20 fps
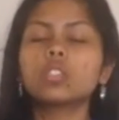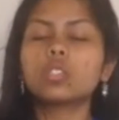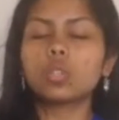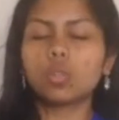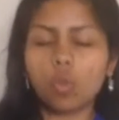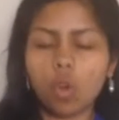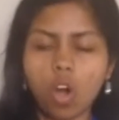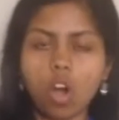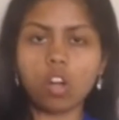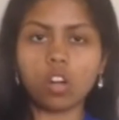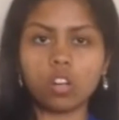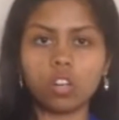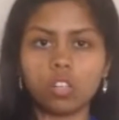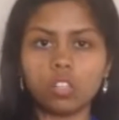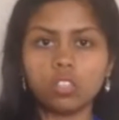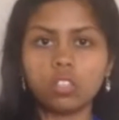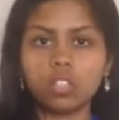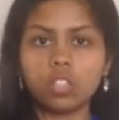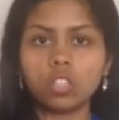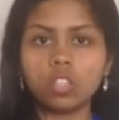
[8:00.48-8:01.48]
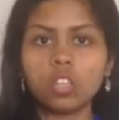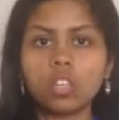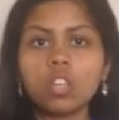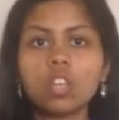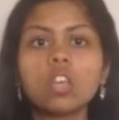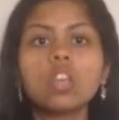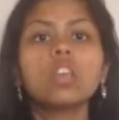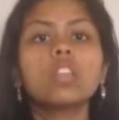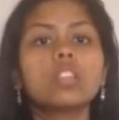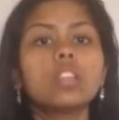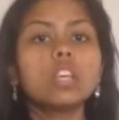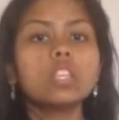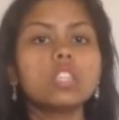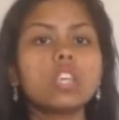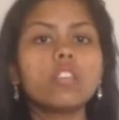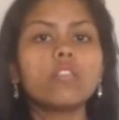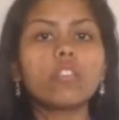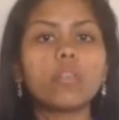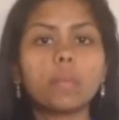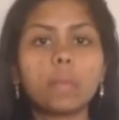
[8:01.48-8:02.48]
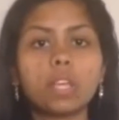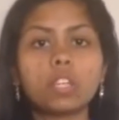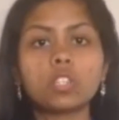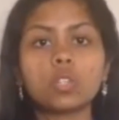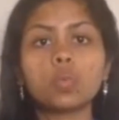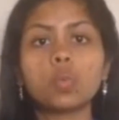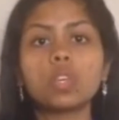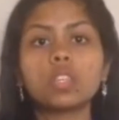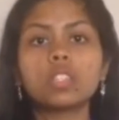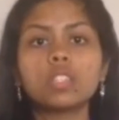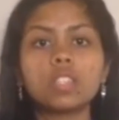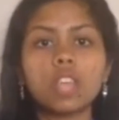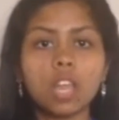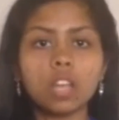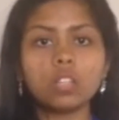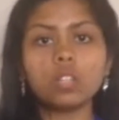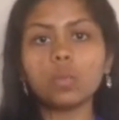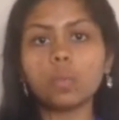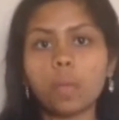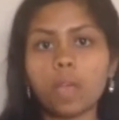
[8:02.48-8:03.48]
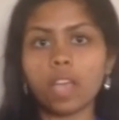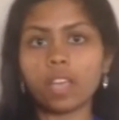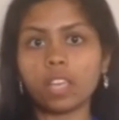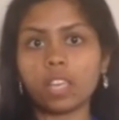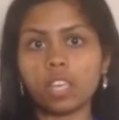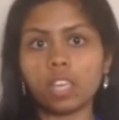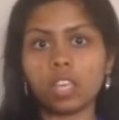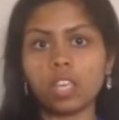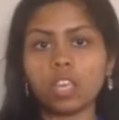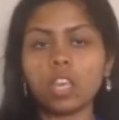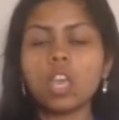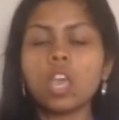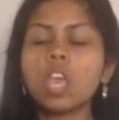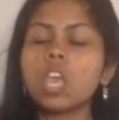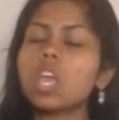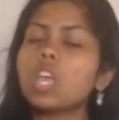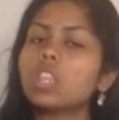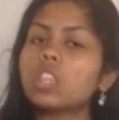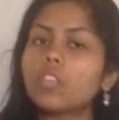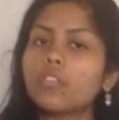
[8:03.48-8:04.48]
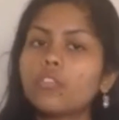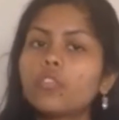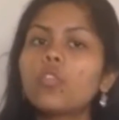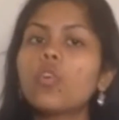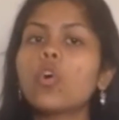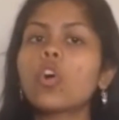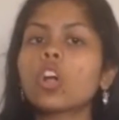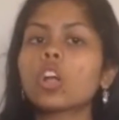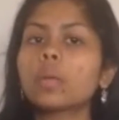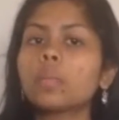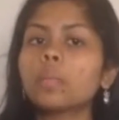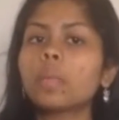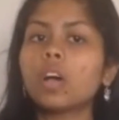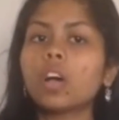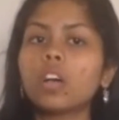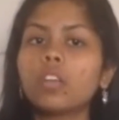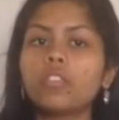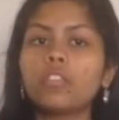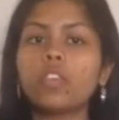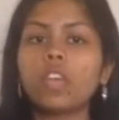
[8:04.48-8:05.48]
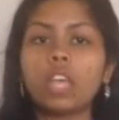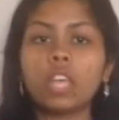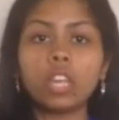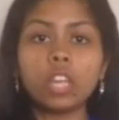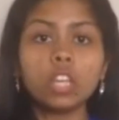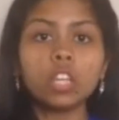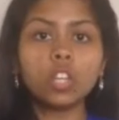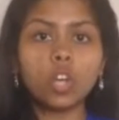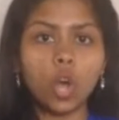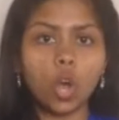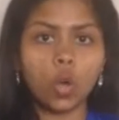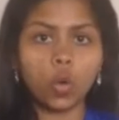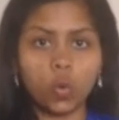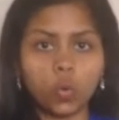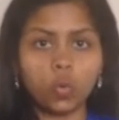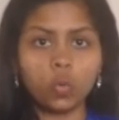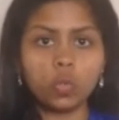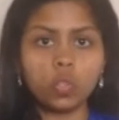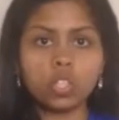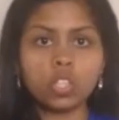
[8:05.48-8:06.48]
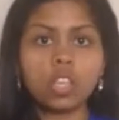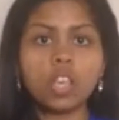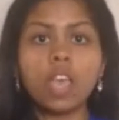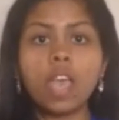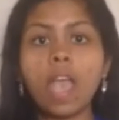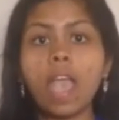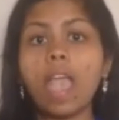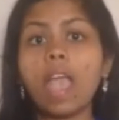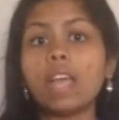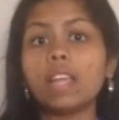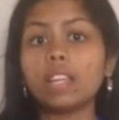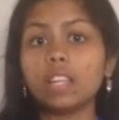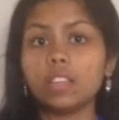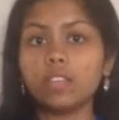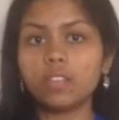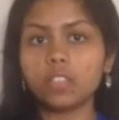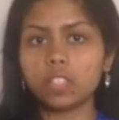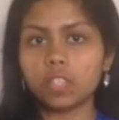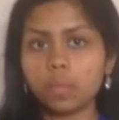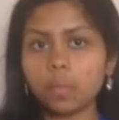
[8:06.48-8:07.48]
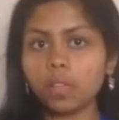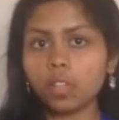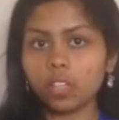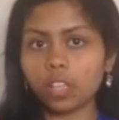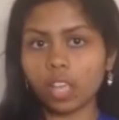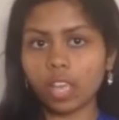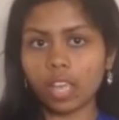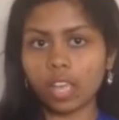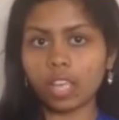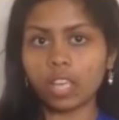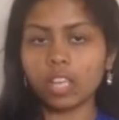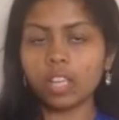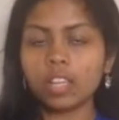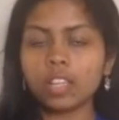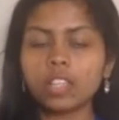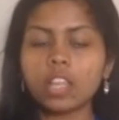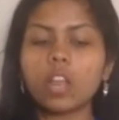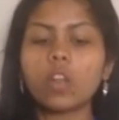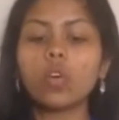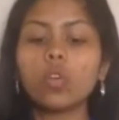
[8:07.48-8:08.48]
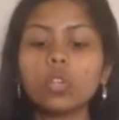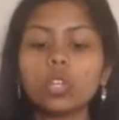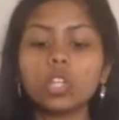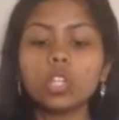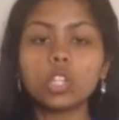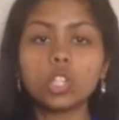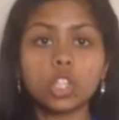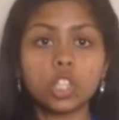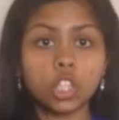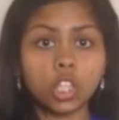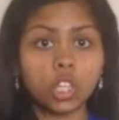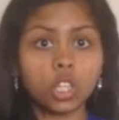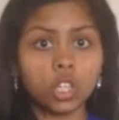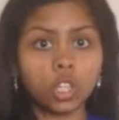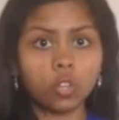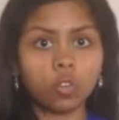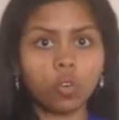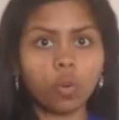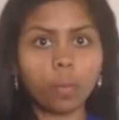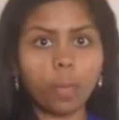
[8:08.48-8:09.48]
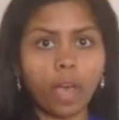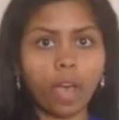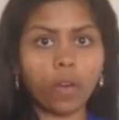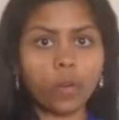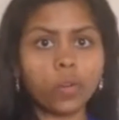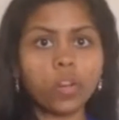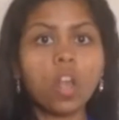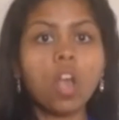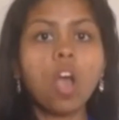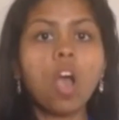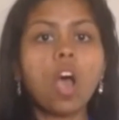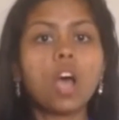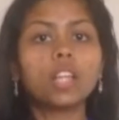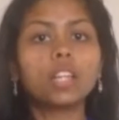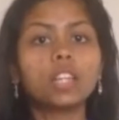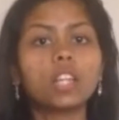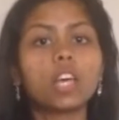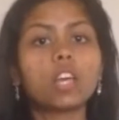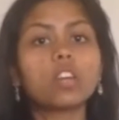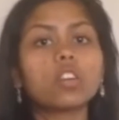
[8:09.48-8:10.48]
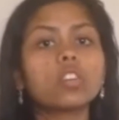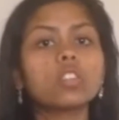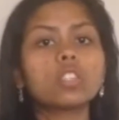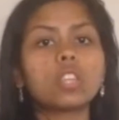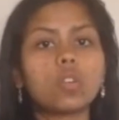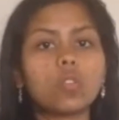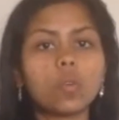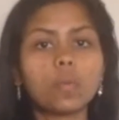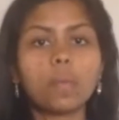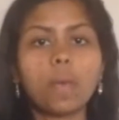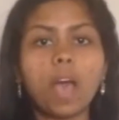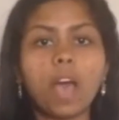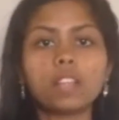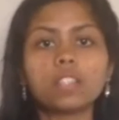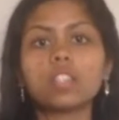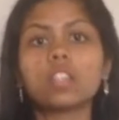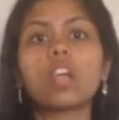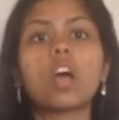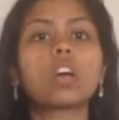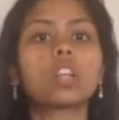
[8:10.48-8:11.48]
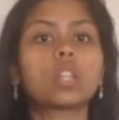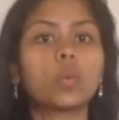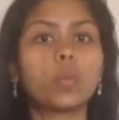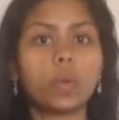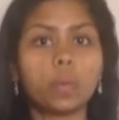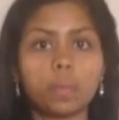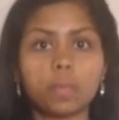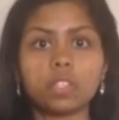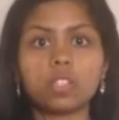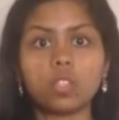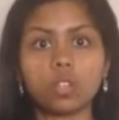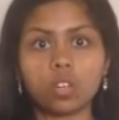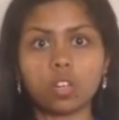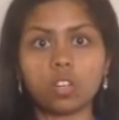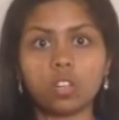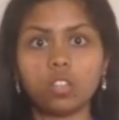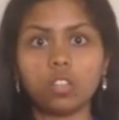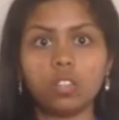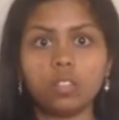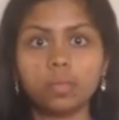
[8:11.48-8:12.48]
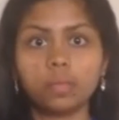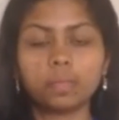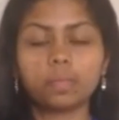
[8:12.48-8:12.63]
to Arnold. This information was sent to Peggy in the form of hidden codes and invisible ink that only she knew about on letters that were passed along the women's circle.